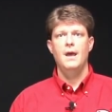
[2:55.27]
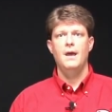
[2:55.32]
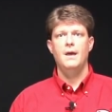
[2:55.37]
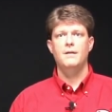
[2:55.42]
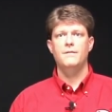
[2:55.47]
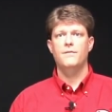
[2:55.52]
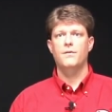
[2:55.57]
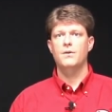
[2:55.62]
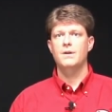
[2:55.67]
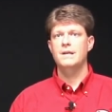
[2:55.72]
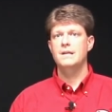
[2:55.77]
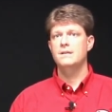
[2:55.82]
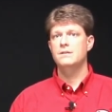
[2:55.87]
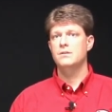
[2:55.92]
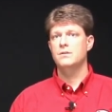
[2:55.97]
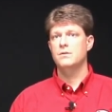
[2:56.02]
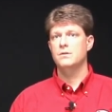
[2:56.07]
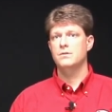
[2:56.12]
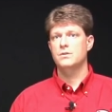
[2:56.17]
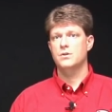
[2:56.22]
and for
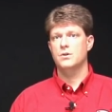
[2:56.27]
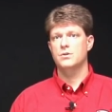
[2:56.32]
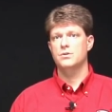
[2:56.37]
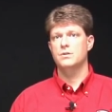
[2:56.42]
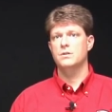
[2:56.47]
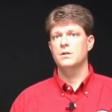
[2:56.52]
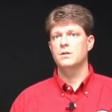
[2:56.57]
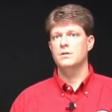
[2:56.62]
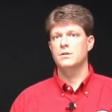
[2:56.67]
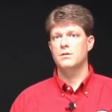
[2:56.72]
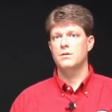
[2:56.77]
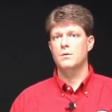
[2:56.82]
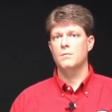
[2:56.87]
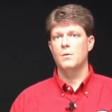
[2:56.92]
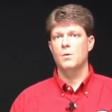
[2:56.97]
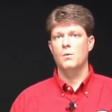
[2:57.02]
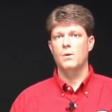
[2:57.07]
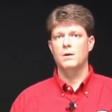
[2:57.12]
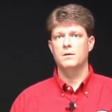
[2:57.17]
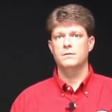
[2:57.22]
easier insertion into
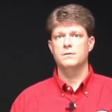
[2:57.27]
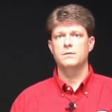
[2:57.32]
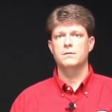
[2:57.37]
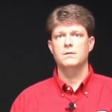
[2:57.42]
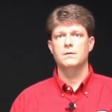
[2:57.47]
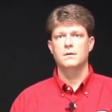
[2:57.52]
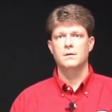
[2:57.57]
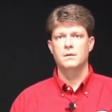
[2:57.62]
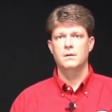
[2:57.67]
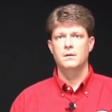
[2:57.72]
thermowells.